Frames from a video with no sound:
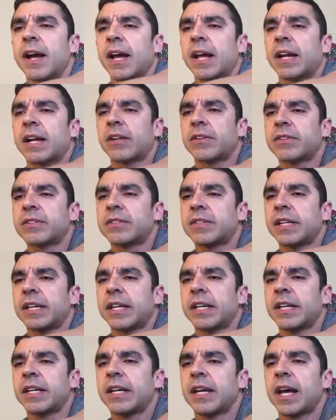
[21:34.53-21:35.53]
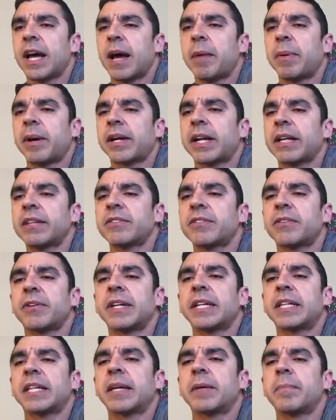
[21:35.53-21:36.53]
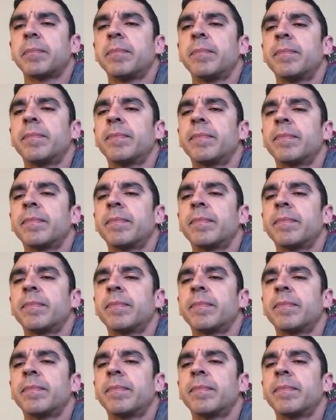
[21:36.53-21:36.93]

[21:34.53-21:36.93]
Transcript: and I'll see about answering them.